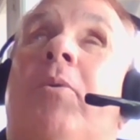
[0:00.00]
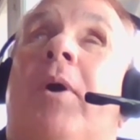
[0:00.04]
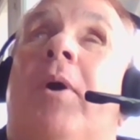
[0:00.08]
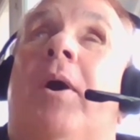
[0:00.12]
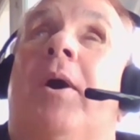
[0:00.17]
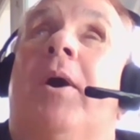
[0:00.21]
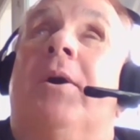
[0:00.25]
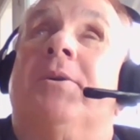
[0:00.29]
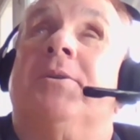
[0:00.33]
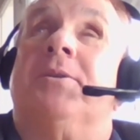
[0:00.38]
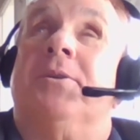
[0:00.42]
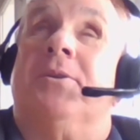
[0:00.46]

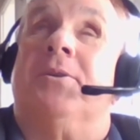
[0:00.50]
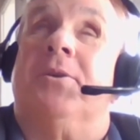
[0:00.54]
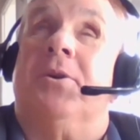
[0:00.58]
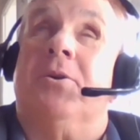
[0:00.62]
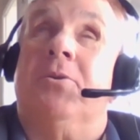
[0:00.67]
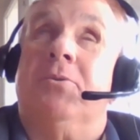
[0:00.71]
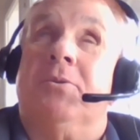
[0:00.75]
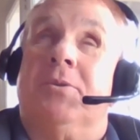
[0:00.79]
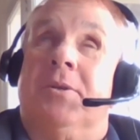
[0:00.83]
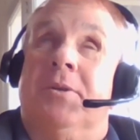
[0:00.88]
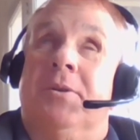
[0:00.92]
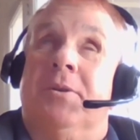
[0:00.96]

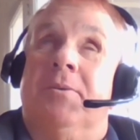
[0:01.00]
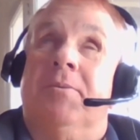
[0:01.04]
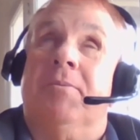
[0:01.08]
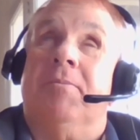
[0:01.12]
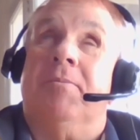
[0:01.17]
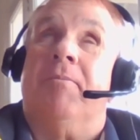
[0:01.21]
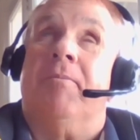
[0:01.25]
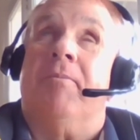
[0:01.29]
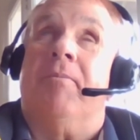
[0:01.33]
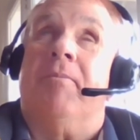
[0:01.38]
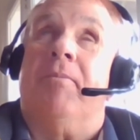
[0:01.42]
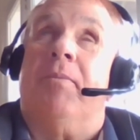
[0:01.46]
oxytocin,
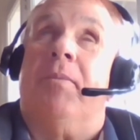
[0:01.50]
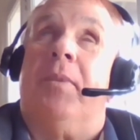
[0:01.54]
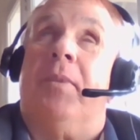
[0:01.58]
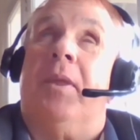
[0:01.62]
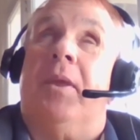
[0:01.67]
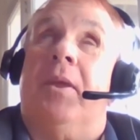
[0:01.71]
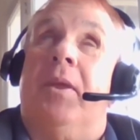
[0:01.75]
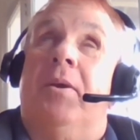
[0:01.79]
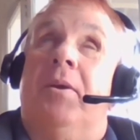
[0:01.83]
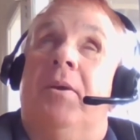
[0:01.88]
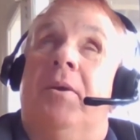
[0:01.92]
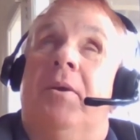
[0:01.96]

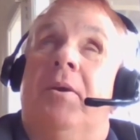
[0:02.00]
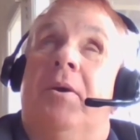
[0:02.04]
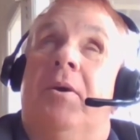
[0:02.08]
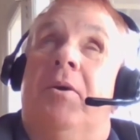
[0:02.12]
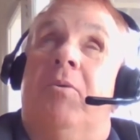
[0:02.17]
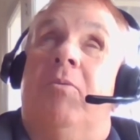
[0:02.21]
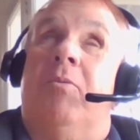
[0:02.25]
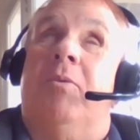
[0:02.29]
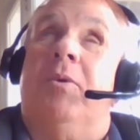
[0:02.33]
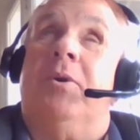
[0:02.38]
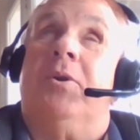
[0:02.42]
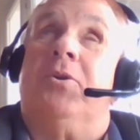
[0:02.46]

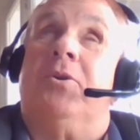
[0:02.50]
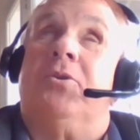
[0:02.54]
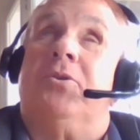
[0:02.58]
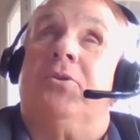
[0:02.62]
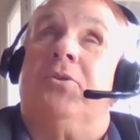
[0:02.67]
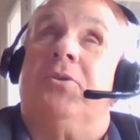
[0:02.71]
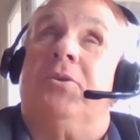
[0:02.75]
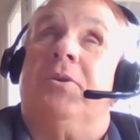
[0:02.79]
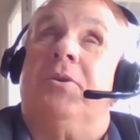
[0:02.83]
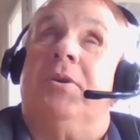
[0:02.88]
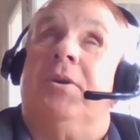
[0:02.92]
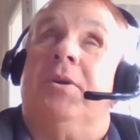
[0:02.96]

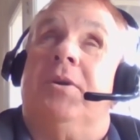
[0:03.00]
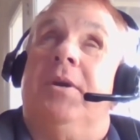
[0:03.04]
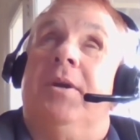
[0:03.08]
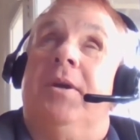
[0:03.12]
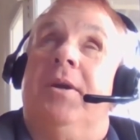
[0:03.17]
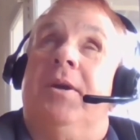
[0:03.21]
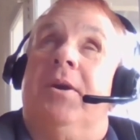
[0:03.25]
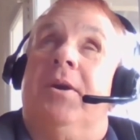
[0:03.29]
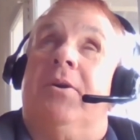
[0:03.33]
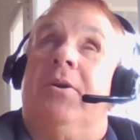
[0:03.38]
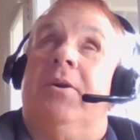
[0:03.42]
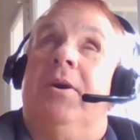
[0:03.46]
which,
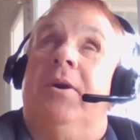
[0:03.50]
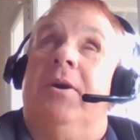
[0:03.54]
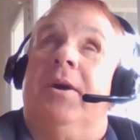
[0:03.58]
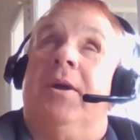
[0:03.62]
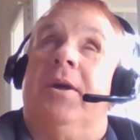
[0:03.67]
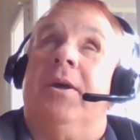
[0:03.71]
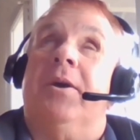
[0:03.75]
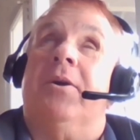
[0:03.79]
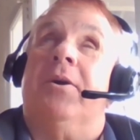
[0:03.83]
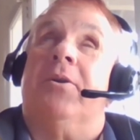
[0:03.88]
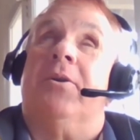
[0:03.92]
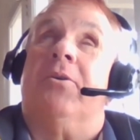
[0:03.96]

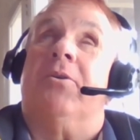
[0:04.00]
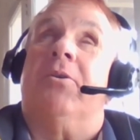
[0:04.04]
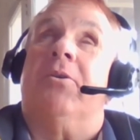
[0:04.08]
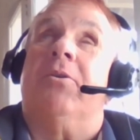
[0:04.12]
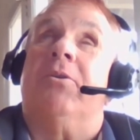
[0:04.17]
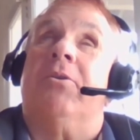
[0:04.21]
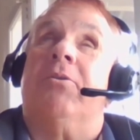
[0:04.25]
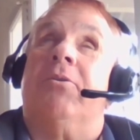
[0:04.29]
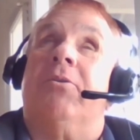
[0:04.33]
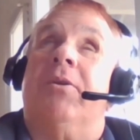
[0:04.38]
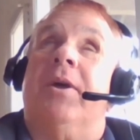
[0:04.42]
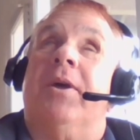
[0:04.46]
again,
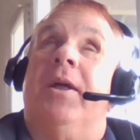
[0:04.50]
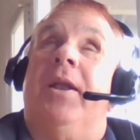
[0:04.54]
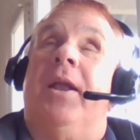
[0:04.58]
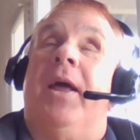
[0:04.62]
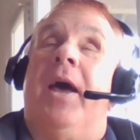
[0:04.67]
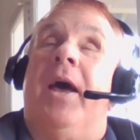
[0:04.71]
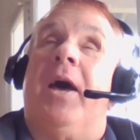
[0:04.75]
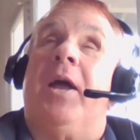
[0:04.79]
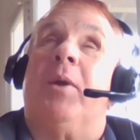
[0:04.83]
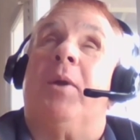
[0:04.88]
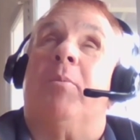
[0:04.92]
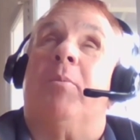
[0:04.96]
clearly in
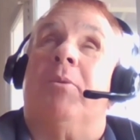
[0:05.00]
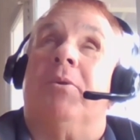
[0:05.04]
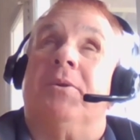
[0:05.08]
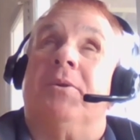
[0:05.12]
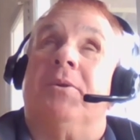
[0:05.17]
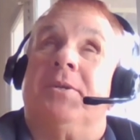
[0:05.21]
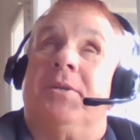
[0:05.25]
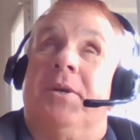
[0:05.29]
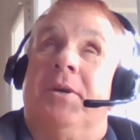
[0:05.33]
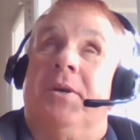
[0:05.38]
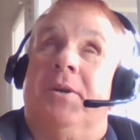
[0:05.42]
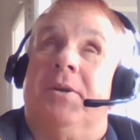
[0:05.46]
animal
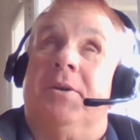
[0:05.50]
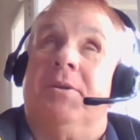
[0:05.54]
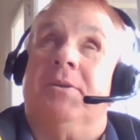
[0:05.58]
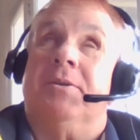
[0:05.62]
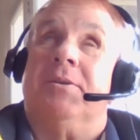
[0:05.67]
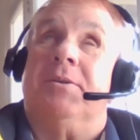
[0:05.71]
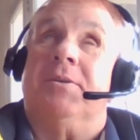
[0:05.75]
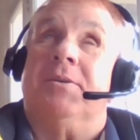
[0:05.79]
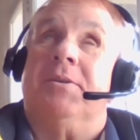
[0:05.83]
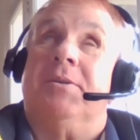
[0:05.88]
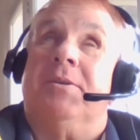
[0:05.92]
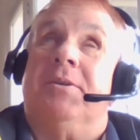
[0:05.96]

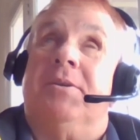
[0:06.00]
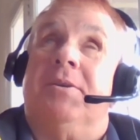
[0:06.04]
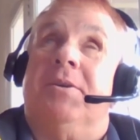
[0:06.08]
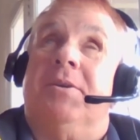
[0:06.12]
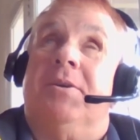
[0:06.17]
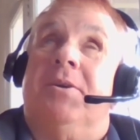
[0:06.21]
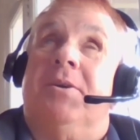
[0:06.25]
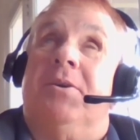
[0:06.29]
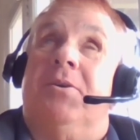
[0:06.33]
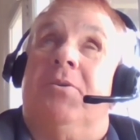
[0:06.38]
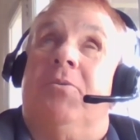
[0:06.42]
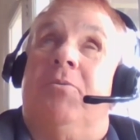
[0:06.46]
studies
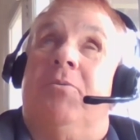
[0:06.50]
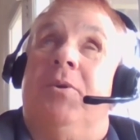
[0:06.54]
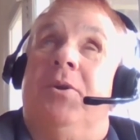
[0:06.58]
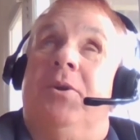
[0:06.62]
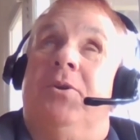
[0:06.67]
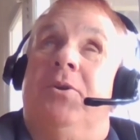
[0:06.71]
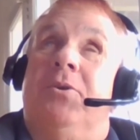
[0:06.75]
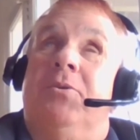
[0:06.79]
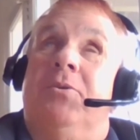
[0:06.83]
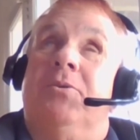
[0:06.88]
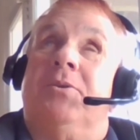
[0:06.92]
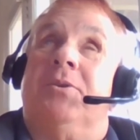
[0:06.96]

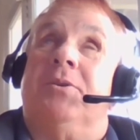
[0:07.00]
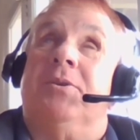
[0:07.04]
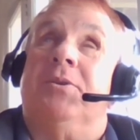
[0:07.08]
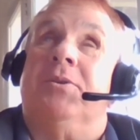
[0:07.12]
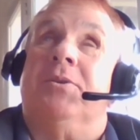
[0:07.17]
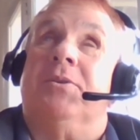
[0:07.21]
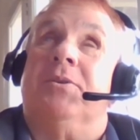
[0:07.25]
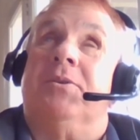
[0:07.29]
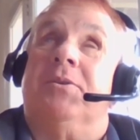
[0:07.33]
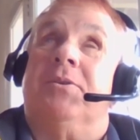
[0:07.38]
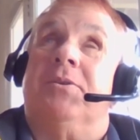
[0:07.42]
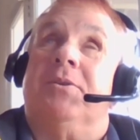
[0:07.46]

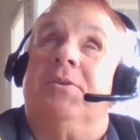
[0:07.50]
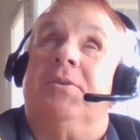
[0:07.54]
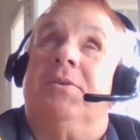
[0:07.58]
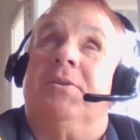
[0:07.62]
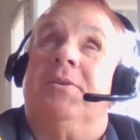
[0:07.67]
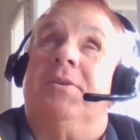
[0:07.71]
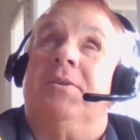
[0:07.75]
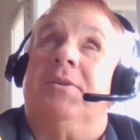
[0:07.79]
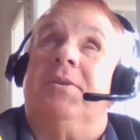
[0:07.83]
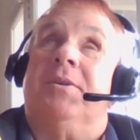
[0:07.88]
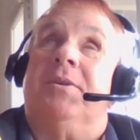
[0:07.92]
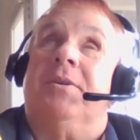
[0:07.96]
reduces
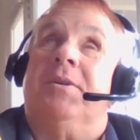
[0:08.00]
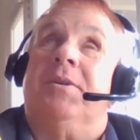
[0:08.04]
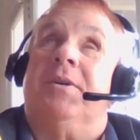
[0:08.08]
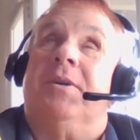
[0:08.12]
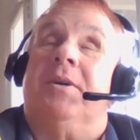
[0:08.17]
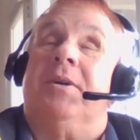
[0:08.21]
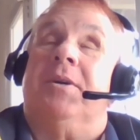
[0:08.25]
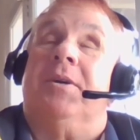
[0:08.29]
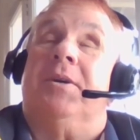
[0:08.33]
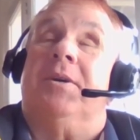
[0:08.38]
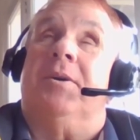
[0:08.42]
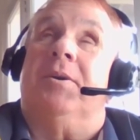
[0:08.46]

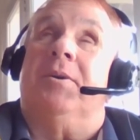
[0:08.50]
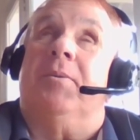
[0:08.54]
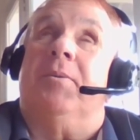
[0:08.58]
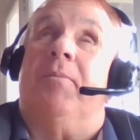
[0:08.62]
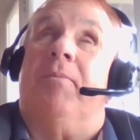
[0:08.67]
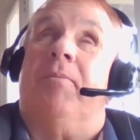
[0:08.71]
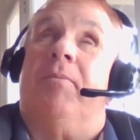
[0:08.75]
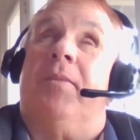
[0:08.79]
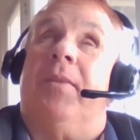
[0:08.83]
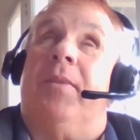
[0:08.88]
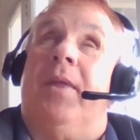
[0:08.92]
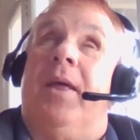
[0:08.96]

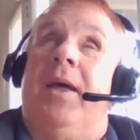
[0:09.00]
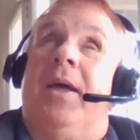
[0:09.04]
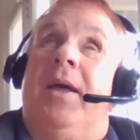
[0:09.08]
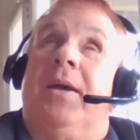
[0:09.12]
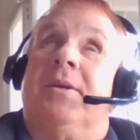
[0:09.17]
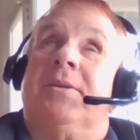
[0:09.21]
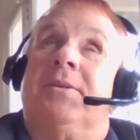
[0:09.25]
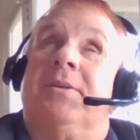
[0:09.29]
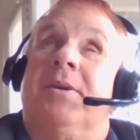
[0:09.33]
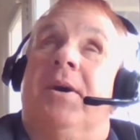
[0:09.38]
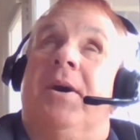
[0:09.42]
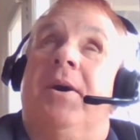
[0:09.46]

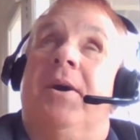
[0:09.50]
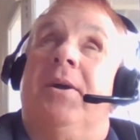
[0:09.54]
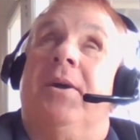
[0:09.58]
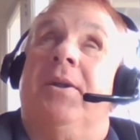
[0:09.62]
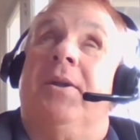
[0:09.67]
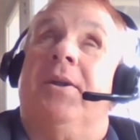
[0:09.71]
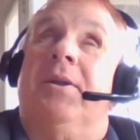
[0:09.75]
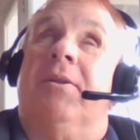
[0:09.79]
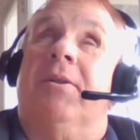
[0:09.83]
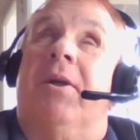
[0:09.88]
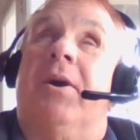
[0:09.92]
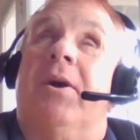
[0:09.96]

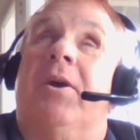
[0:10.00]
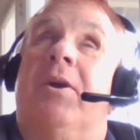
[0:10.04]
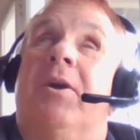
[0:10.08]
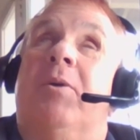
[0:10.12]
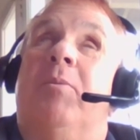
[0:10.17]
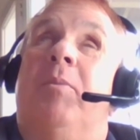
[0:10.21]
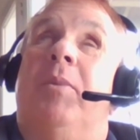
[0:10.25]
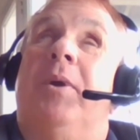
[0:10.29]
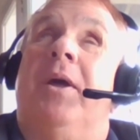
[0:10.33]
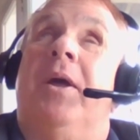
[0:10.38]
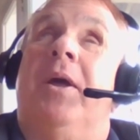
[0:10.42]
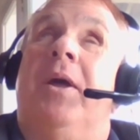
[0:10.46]
anxiety-like
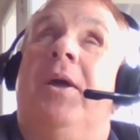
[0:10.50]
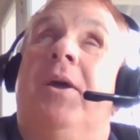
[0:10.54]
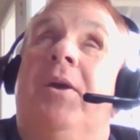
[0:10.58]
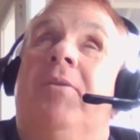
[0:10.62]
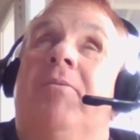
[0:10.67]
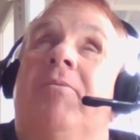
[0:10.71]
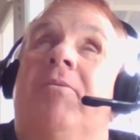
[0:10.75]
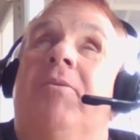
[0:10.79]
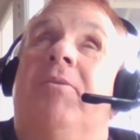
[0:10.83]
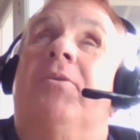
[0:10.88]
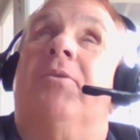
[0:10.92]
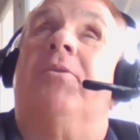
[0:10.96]

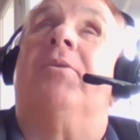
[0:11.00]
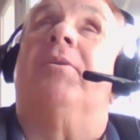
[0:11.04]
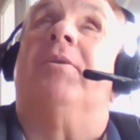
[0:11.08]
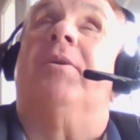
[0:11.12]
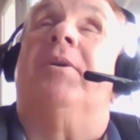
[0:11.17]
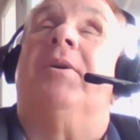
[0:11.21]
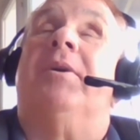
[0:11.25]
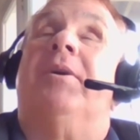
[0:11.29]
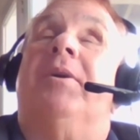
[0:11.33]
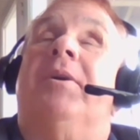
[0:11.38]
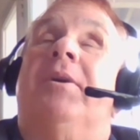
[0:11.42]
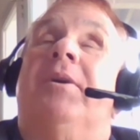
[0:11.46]
behavior.
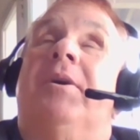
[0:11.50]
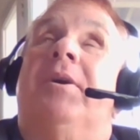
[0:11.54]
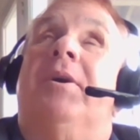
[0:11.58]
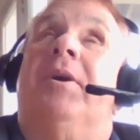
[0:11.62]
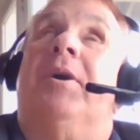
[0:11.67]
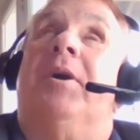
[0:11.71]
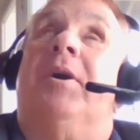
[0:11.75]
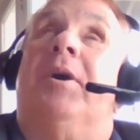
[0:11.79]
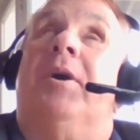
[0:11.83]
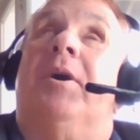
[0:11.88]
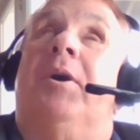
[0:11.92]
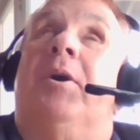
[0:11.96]

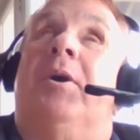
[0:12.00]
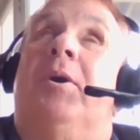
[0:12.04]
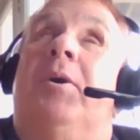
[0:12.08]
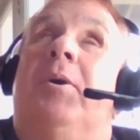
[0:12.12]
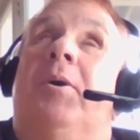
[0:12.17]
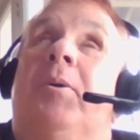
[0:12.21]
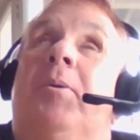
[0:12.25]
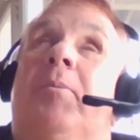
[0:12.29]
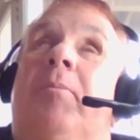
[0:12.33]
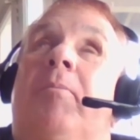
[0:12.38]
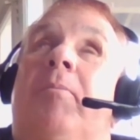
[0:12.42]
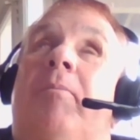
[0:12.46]

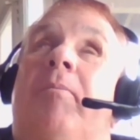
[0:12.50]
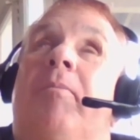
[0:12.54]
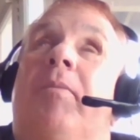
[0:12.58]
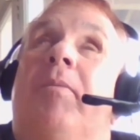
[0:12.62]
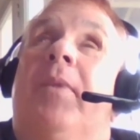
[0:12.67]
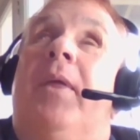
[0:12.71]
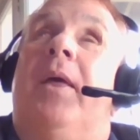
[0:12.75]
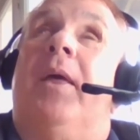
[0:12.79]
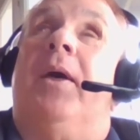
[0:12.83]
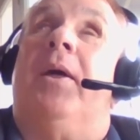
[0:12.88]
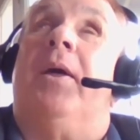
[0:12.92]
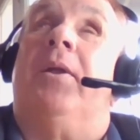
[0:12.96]

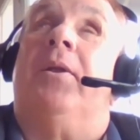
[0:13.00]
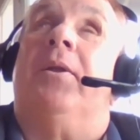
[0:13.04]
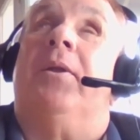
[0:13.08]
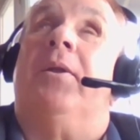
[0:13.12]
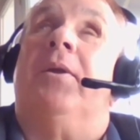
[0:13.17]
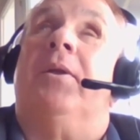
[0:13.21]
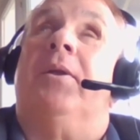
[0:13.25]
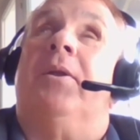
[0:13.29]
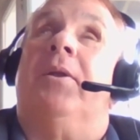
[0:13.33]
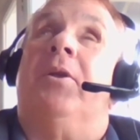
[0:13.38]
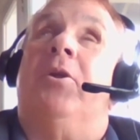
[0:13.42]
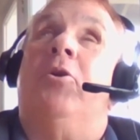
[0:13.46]
And
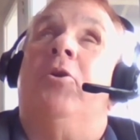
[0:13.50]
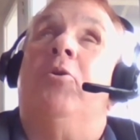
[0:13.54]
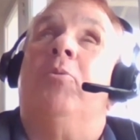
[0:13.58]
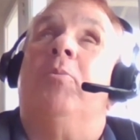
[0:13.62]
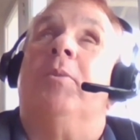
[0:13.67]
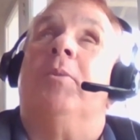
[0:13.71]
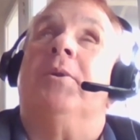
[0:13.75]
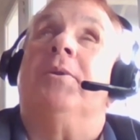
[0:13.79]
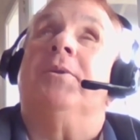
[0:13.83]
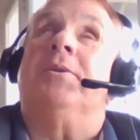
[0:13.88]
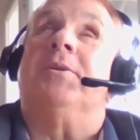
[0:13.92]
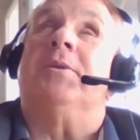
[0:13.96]
in
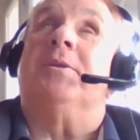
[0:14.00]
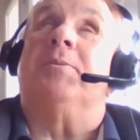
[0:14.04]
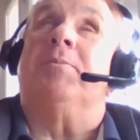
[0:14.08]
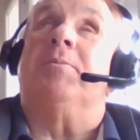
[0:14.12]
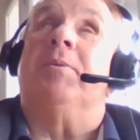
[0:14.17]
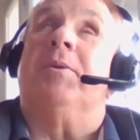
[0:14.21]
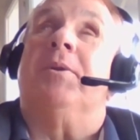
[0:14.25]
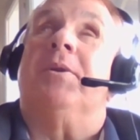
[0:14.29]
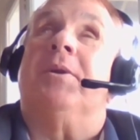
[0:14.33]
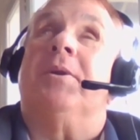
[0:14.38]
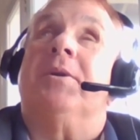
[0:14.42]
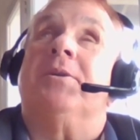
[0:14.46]
humans, it's
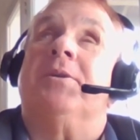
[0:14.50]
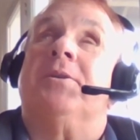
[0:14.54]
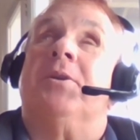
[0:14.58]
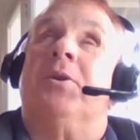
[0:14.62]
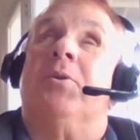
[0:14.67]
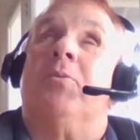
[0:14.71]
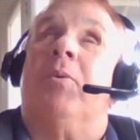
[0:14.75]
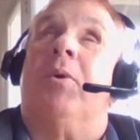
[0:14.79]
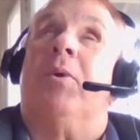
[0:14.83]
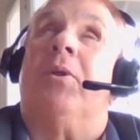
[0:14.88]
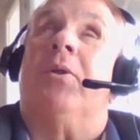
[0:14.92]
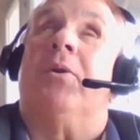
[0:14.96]
been tested
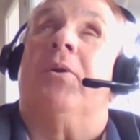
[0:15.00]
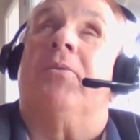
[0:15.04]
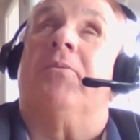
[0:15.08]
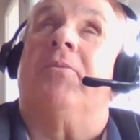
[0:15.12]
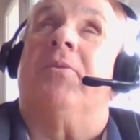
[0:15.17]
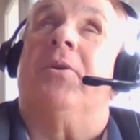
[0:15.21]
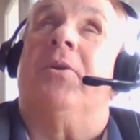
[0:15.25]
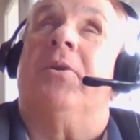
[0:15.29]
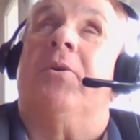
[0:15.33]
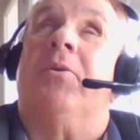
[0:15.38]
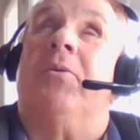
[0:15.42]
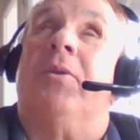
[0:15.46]
well enough
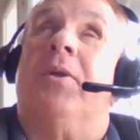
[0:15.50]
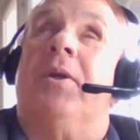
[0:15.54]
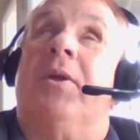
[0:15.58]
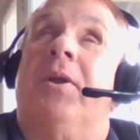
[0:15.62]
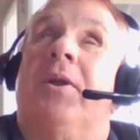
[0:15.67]
to know that